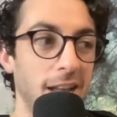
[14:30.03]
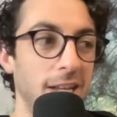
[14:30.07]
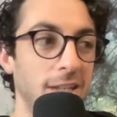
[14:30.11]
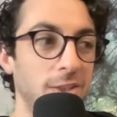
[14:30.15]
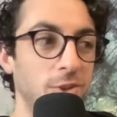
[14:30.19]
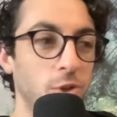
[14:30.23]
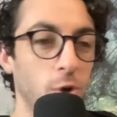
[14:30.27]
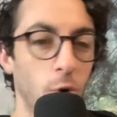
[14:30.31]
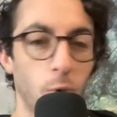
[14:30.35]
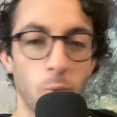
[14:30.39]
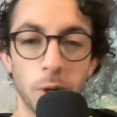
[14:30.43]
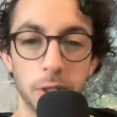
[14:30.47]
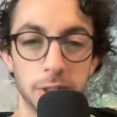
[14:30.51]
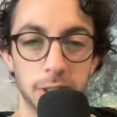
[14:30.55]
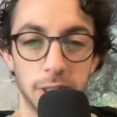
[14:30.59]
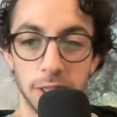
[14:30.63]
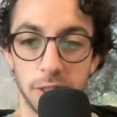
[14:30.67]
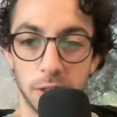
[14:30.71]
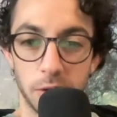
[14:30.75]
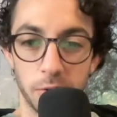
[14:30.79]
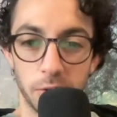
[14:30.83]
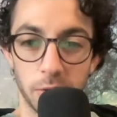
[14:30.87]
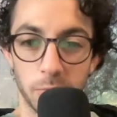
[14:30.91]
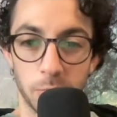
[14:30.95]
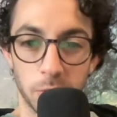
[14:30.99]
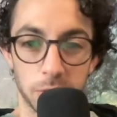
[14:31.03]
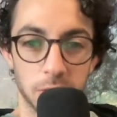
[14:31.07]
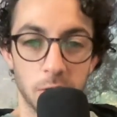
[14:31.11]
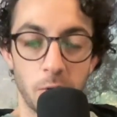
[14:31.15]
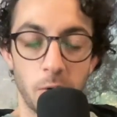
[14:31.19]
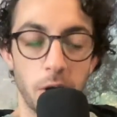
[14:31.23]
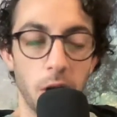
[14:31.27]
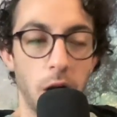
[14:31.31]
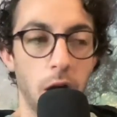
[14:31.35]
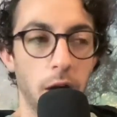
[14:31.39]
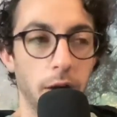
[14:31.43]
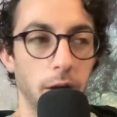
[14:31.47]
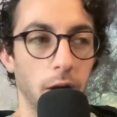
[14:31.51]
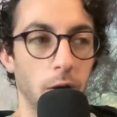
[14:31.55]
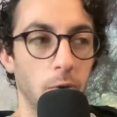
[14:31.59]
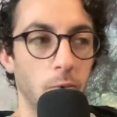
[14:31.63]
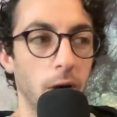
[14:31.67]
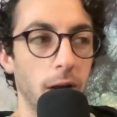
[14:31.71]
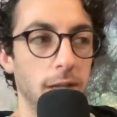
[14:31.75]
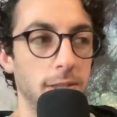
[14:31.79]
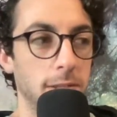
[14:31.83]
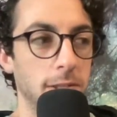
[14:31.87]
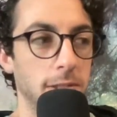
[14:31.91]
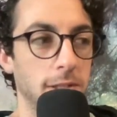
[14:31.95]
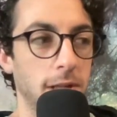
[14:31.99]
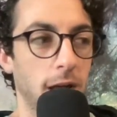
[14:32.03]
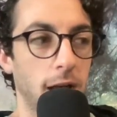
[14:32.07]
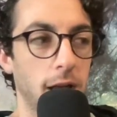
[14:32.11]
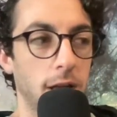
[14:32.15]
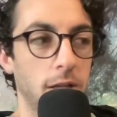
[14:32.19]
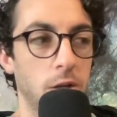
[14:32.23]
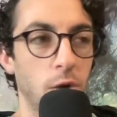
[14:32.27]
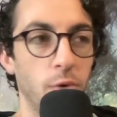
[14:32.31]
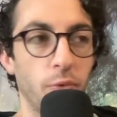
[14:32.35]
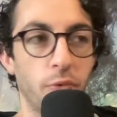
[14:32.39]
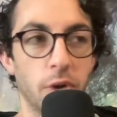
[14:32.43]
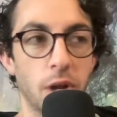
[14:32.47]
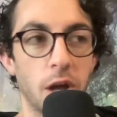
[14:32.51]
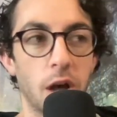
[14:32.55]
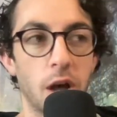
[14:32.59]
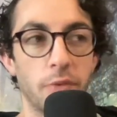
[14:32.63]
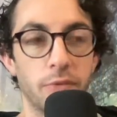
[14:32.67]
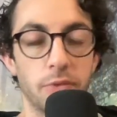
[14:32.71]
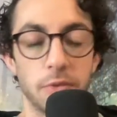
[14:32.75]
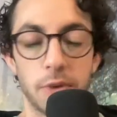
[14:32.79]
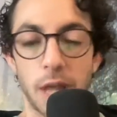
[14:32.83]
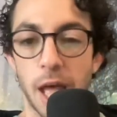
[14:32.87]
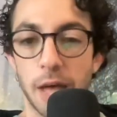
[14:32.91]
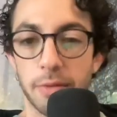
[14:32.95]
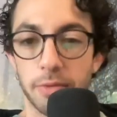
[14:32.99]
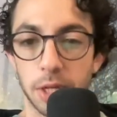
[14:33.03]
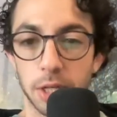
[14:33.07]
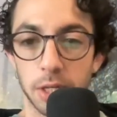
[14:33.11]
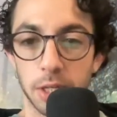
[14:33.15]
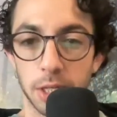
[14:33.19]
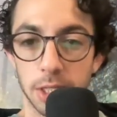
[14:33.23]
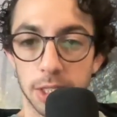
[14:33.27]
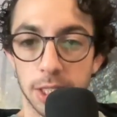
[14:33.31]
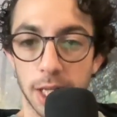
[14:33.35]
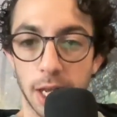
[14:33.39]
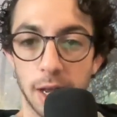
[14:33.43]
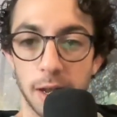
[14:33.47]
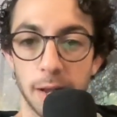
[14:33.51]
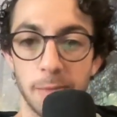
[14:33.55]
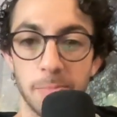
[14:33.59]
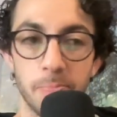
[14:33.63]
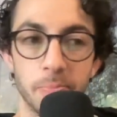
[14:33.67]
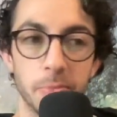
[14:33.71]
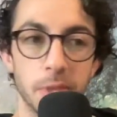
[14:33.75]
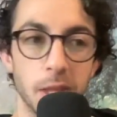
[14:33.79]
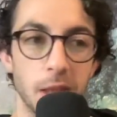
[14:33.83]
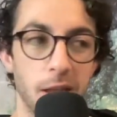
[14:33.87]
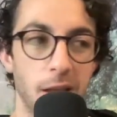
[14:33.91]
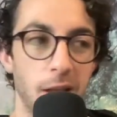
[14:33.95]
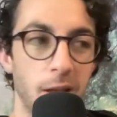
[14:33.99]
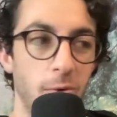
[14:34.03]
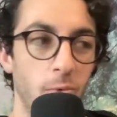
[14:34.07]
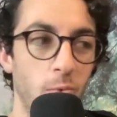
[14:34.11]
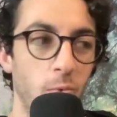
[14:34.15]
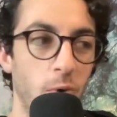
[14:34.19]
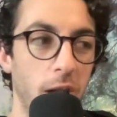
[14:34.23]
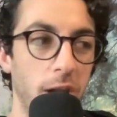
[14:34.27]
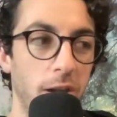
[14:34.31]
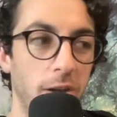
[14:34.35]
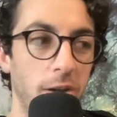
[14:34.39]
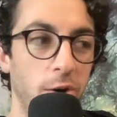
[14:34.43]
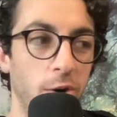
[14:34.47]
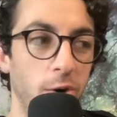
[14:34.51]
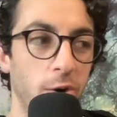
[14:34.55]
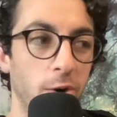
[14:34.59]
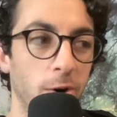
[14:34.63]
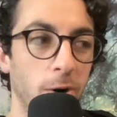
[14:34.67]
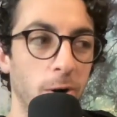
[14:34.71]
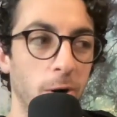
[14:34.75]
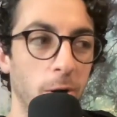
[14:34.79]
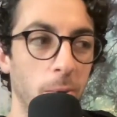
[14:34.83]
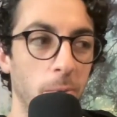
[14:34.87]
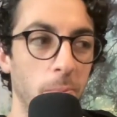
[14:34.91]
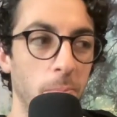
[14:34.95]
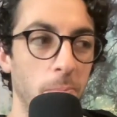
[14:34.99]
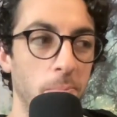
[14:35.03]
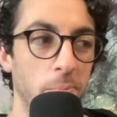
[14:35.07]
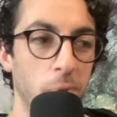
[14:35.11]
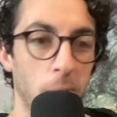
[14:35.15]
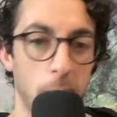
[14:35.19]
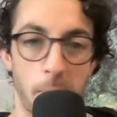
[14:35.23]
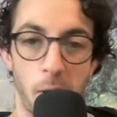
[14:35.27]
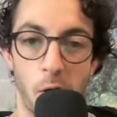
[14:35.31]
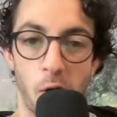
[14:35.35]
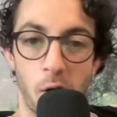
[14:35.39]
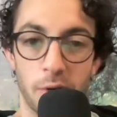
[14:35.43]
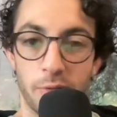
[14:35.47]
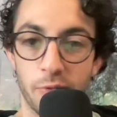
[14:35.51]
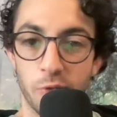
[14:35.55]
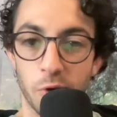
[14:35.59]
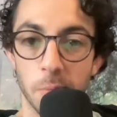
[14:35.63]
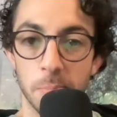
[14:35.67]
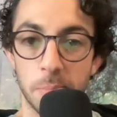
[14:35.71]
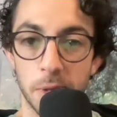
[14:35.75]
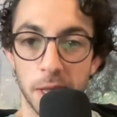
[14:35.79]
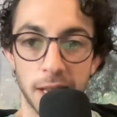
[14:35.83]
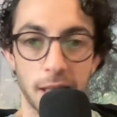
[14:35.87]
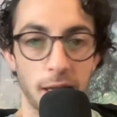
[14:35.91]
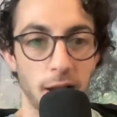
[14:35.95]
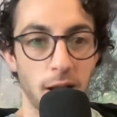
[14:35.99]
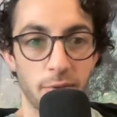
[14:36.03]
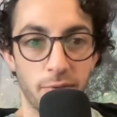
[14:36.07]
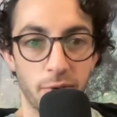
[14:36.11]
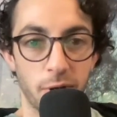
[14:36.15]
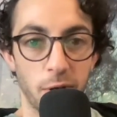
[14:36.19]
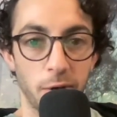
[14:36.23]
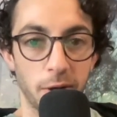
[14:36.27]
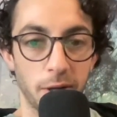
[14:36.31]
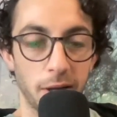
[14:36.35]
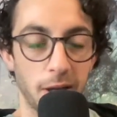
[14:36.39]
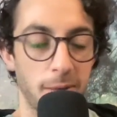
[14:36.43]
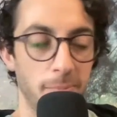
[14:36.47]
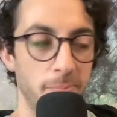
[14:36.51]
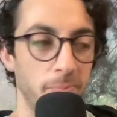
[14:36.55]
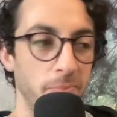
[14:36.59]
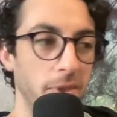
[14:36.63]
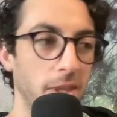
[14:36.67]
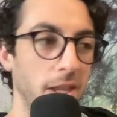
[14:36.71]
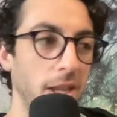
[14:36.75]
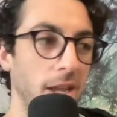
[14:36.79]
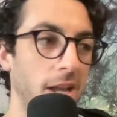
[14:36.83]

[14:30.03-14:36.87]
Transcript: So what's he doing? What's going on here? Why is this guy goofing off and having a good time when you're preparing for a big NFL game?